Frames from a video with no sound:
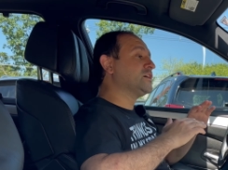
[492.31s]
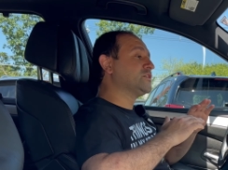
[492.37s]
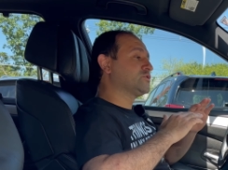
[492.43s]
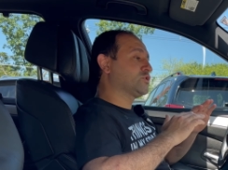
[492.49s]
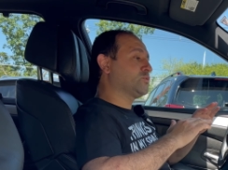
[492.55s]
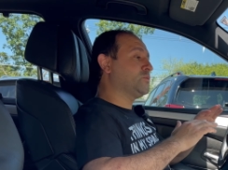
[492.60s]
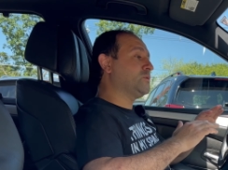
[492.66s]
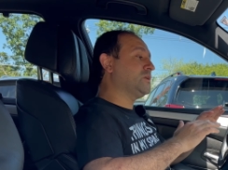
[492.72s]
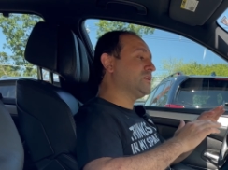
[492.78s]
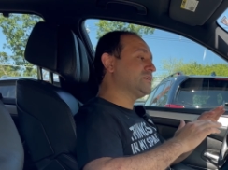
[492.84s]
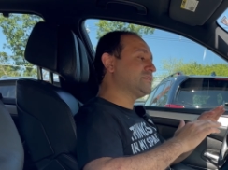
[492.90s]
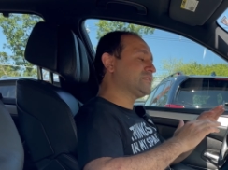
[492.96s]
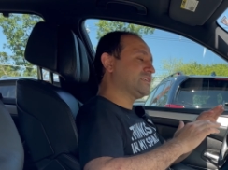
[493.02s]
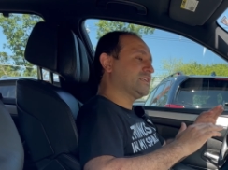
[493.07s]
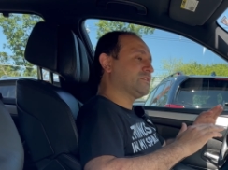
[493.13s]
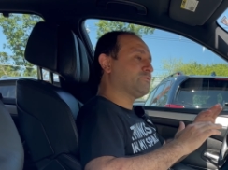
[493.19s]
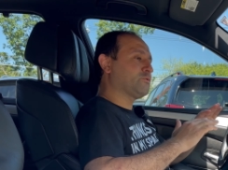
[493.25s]
So we will
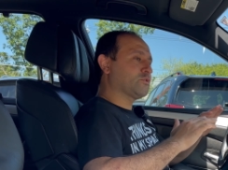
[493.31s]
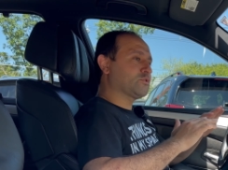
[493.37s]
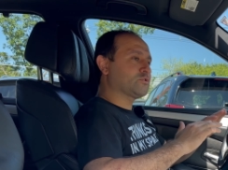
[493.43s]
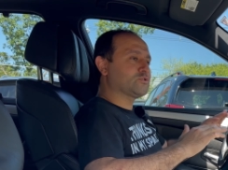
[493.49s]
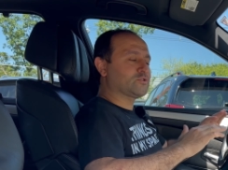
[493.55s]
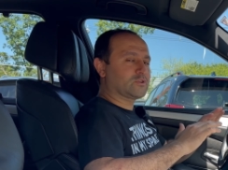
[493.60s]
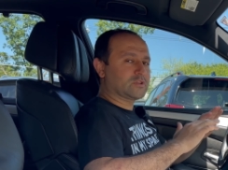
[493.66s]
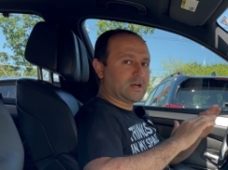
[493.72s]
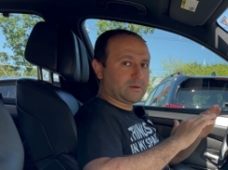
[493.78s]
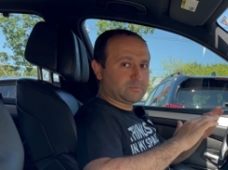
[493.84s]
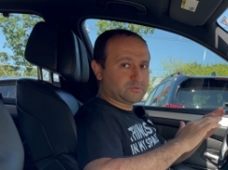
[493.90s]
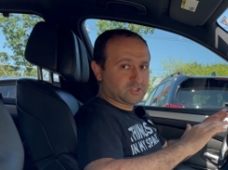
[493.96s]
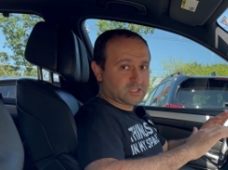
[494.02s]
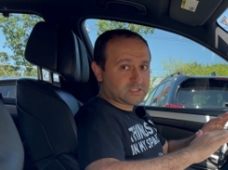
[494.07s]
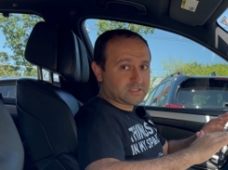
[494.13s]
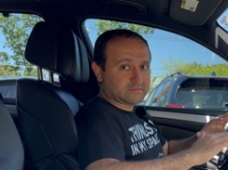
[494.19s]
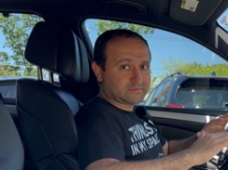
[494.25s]
instead focus on
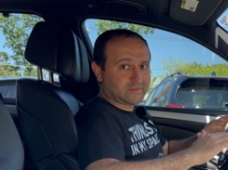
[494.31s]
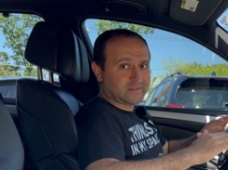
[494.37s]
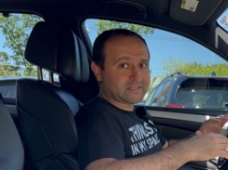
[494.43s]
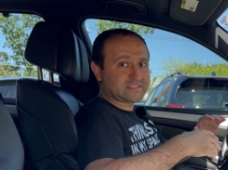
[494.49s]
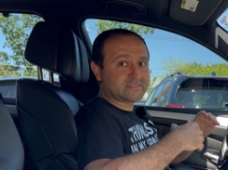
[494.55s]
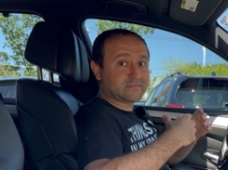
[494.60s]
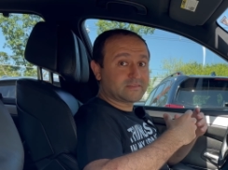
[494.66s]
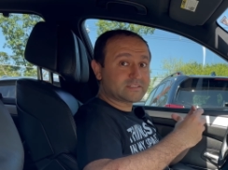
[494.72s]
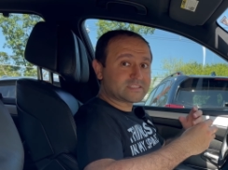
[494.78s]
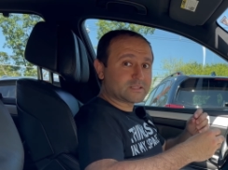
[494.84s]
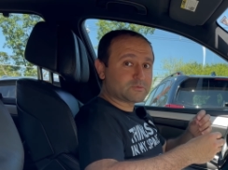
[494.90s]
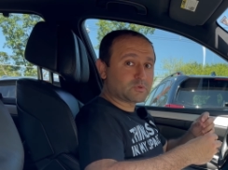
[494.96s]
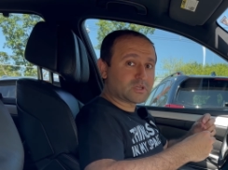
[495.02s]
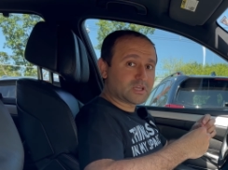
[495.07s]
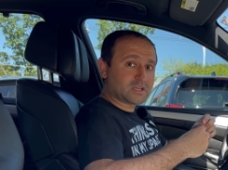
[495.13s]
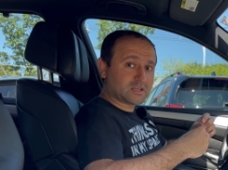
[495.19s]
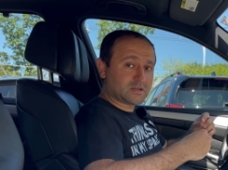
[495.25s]
objective things, things that
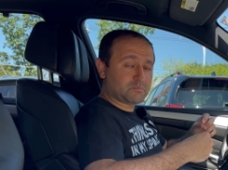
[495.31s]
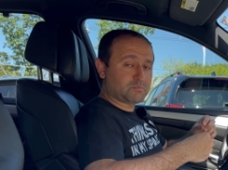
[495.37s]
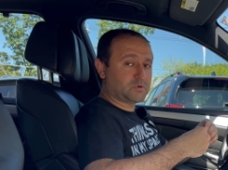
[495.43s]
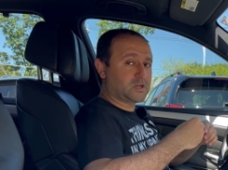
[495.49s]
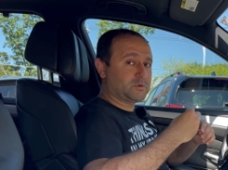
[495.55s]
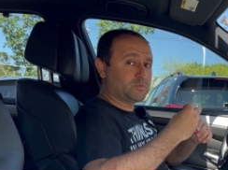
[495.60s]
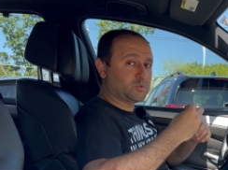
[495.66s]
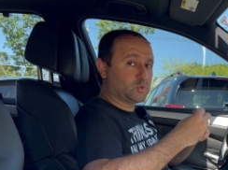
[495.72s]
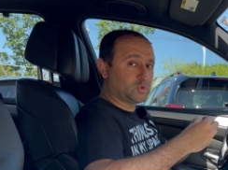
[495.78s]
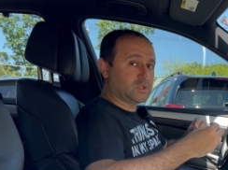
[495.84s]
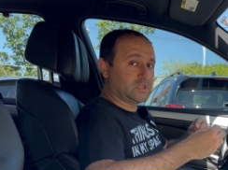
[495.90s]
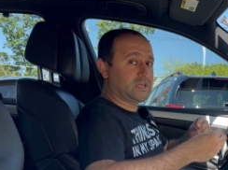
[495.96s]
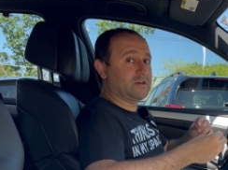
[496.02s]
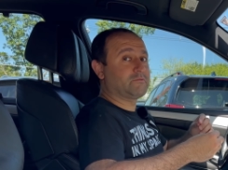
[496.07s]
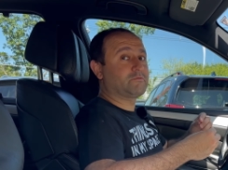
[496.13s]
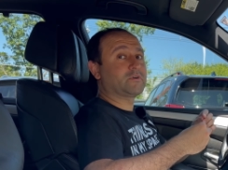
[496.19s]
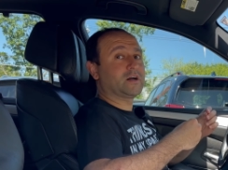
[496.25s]
we can compare between the
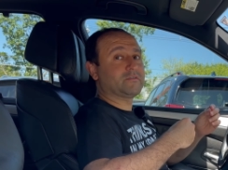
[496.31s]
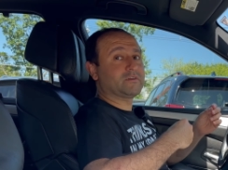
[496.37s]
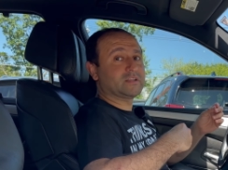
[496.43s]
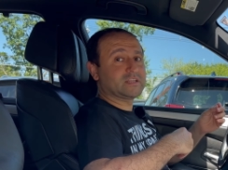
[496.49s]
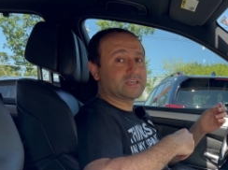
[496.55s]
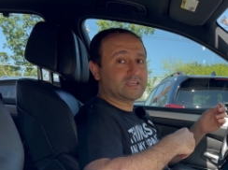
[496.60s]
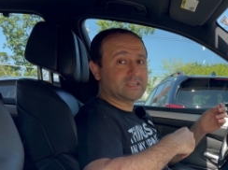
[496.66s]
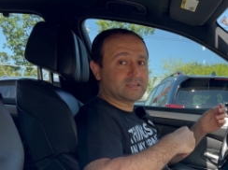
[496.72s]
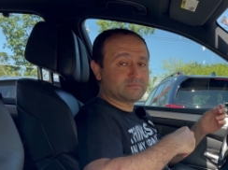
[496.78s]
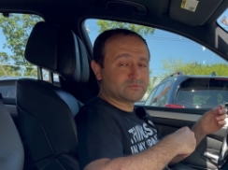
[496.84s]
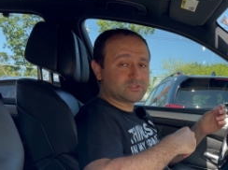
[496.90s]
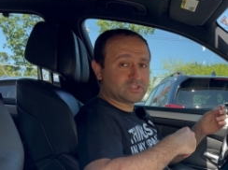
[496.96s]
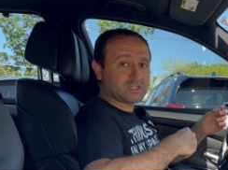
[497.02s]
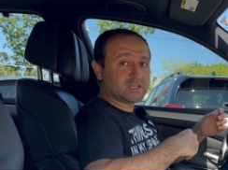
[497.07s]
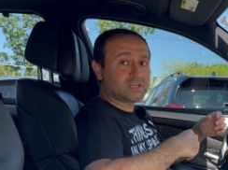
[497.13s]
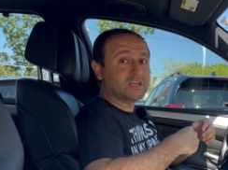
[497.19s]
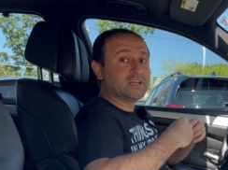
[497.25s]
M5 and
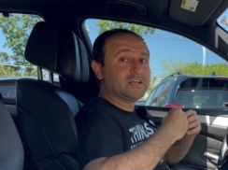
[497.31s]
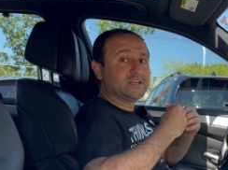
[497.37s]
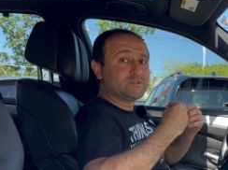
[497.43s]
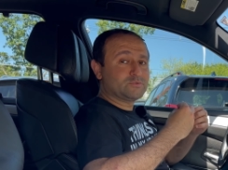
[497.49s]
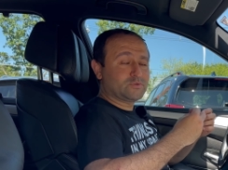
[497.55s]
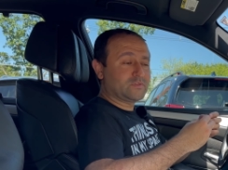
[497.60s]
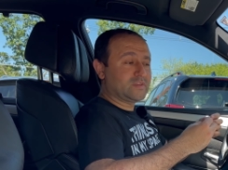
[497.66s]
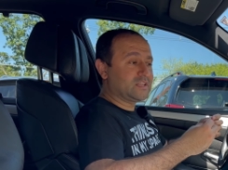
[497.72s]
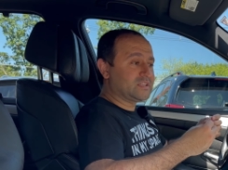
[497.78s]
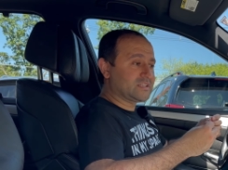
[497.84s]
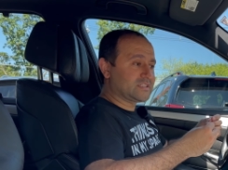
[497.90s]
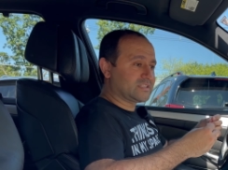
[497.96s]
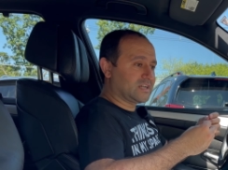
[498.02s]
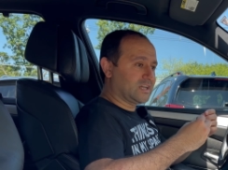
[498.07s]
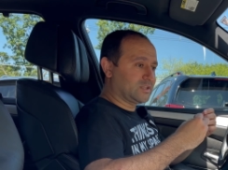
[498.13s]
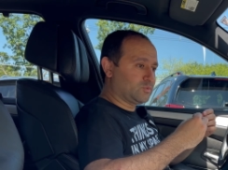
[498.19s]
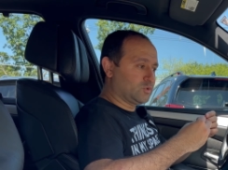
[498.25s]
AMG to then
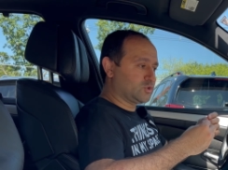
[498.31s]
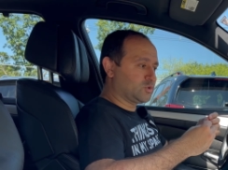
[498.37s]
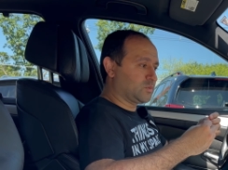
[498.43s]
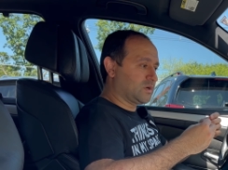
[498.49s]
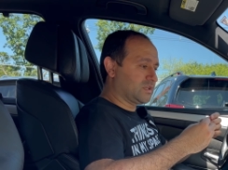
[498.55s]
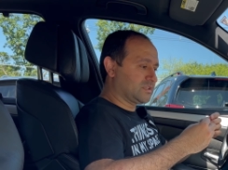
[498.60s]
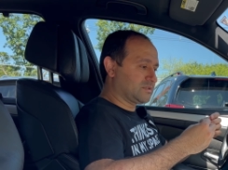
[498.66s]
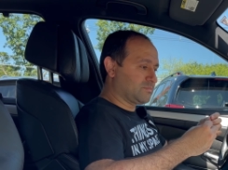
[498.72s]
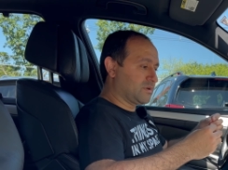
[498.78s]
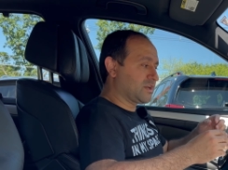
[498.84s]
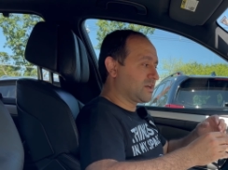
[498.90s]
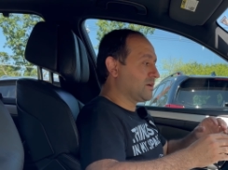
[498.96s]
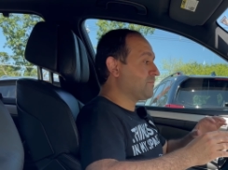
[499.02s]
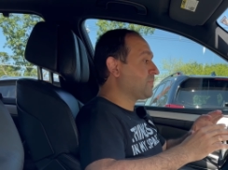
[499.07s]
decide which one is better.